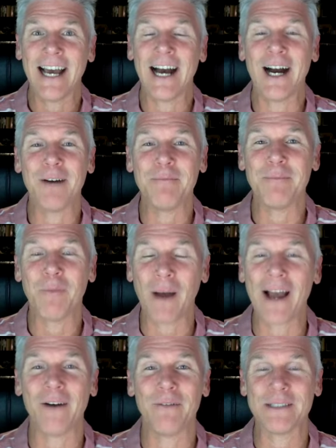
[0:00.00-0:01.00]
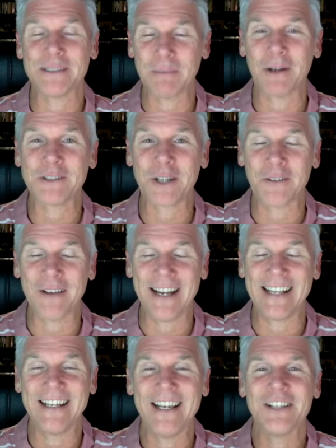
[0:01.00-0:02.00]
Wow, it's March
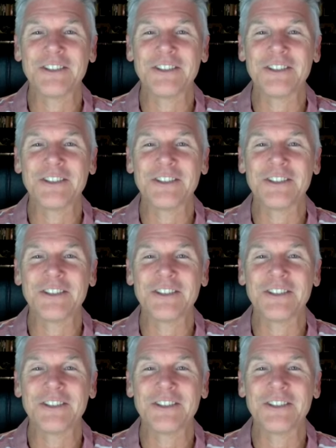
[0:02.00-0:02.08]
already.